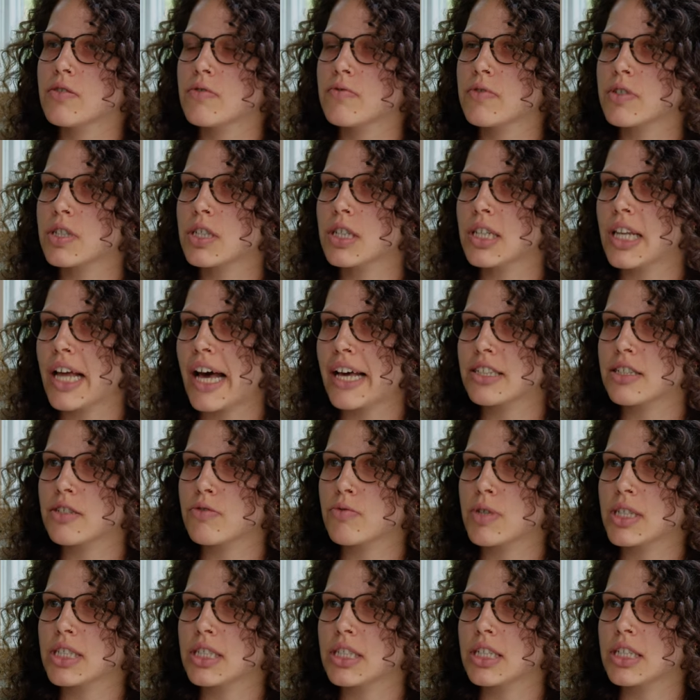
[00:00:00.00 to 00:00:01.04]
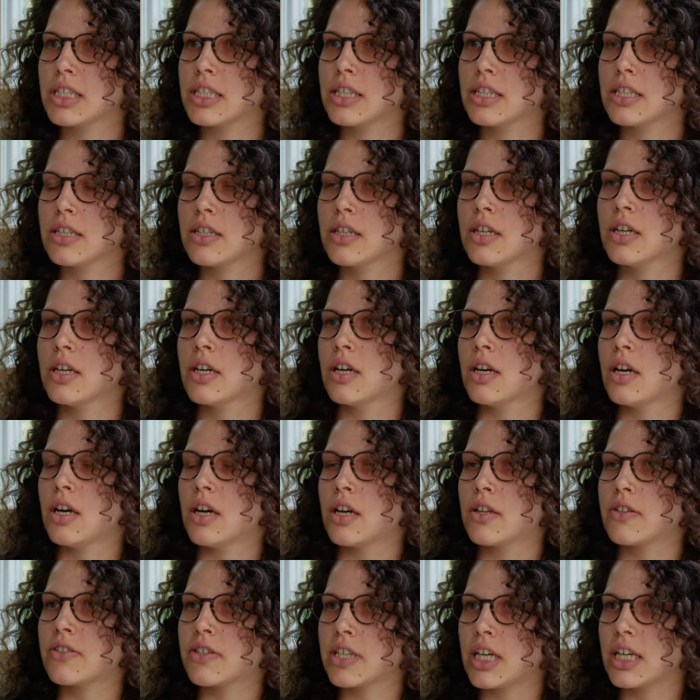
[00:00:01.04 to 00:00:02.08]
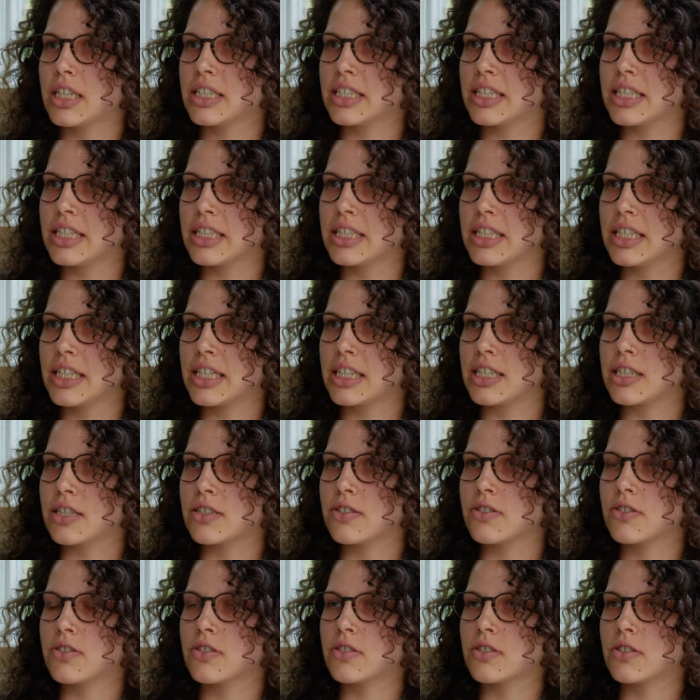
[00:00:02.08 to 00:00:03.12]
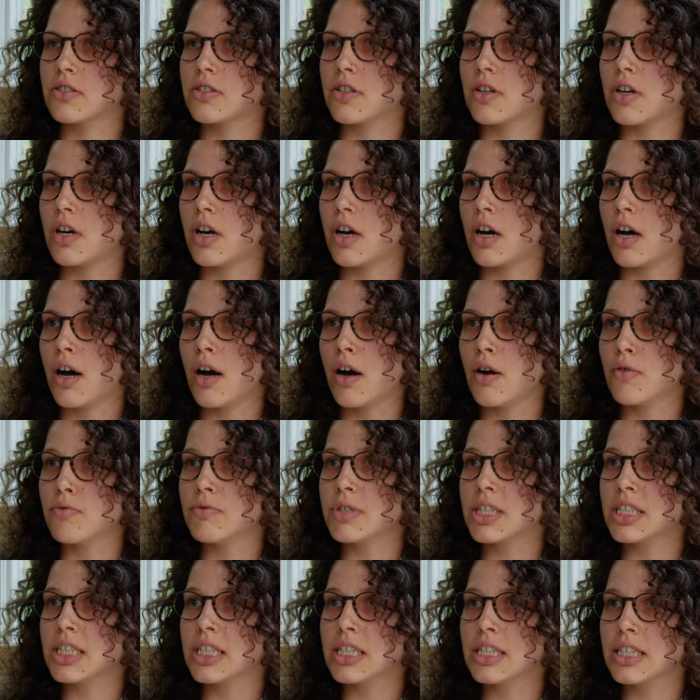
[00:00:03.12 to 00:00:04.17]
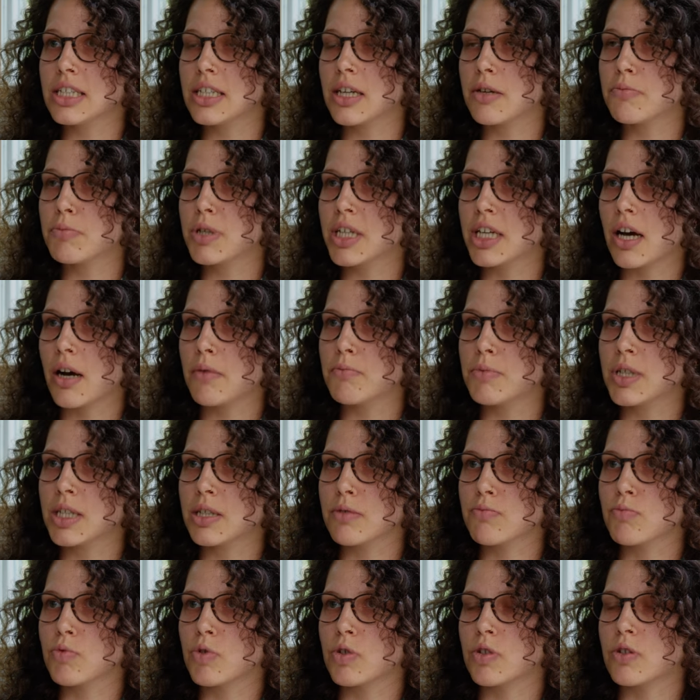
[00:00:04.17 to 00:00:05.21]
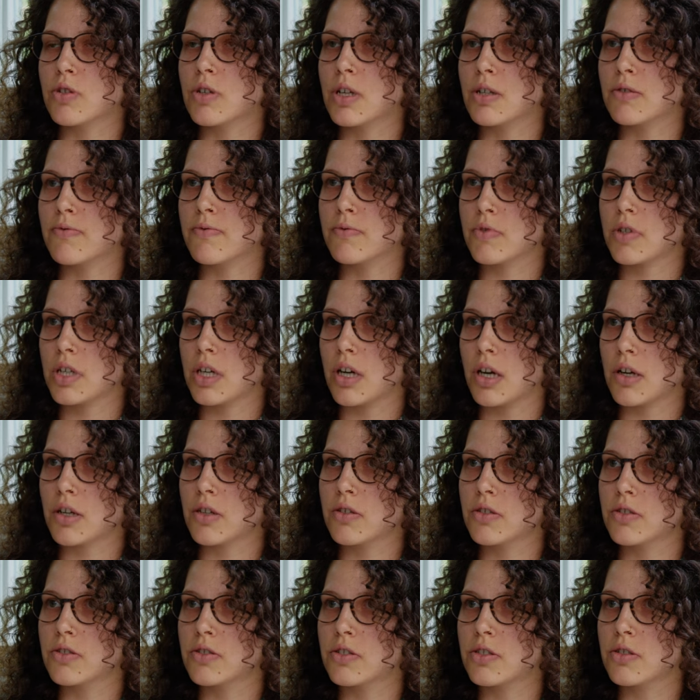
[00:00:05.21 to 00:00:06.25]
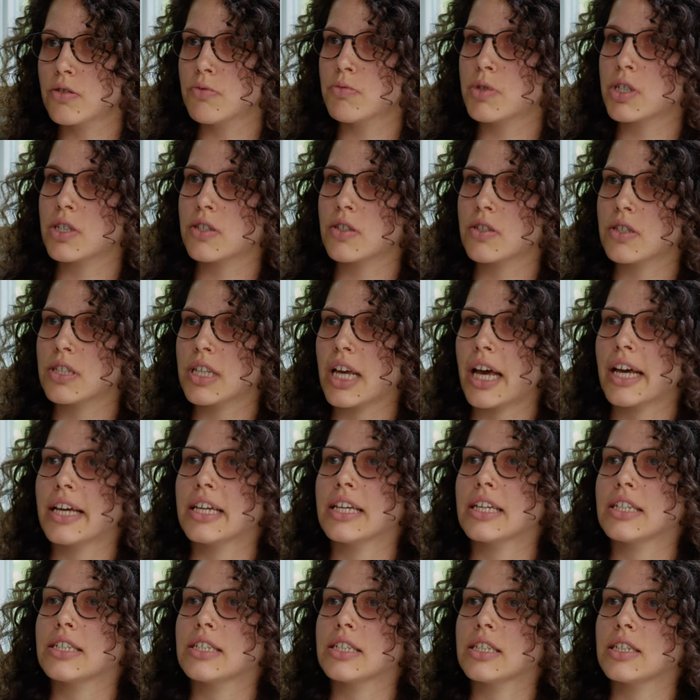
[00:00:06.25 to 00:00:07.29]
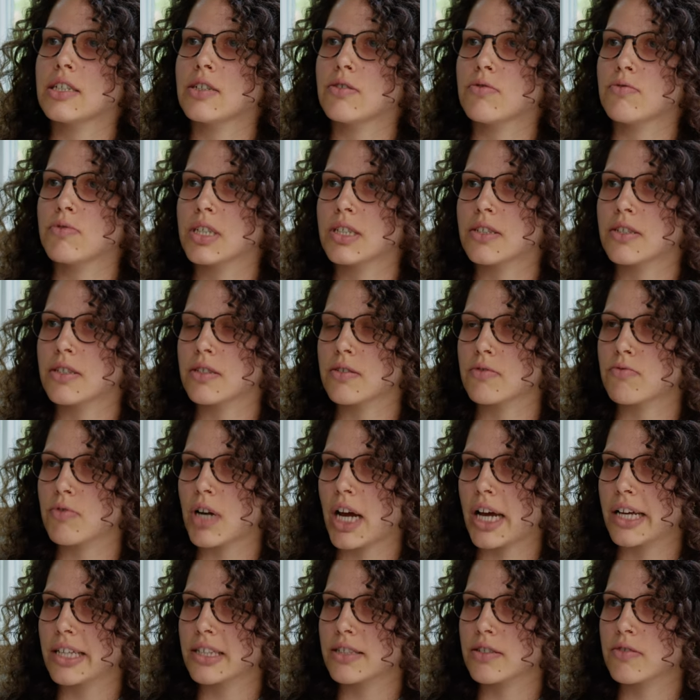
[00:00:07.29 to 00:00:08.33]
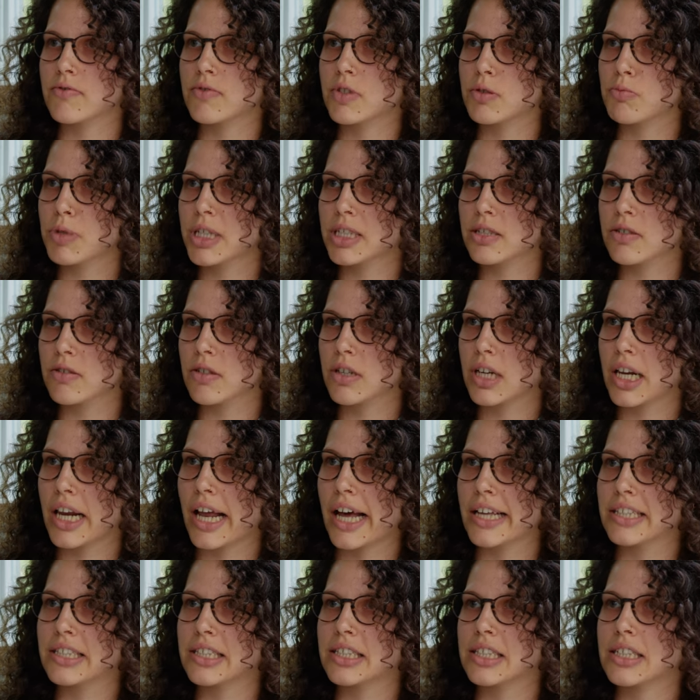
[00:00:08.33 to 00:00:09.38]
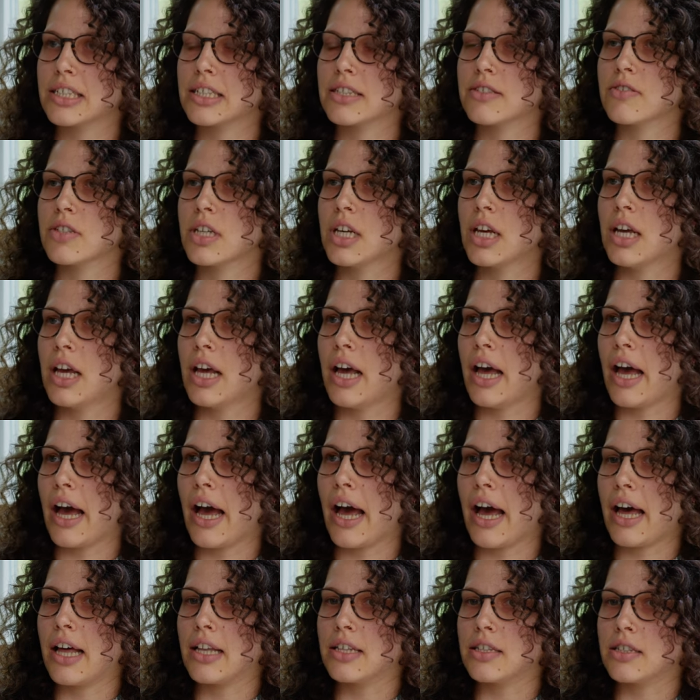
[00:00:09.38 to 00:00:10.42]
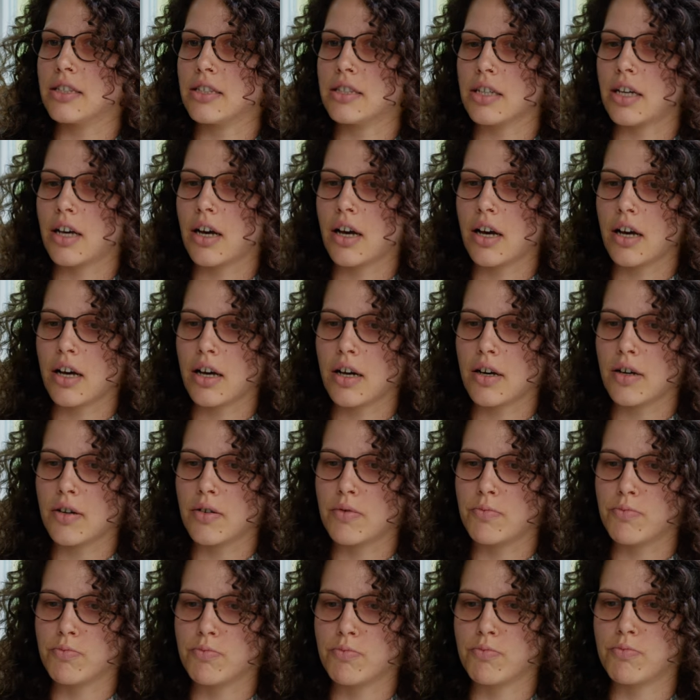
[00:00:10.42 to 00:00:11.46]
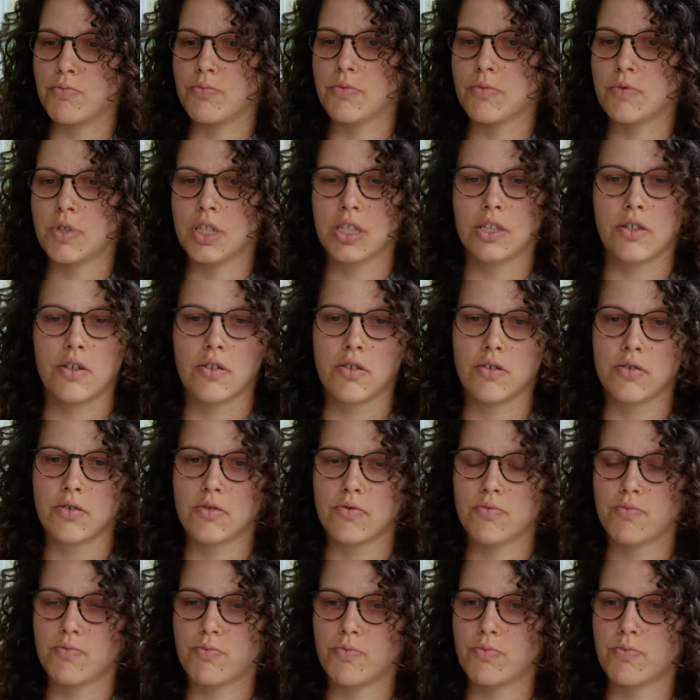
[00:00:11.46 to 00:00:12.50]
over the last 20, 30 years uh, with India becoming more of a consumer society with the rise of the middle classes mm-hmm. and, um, you know,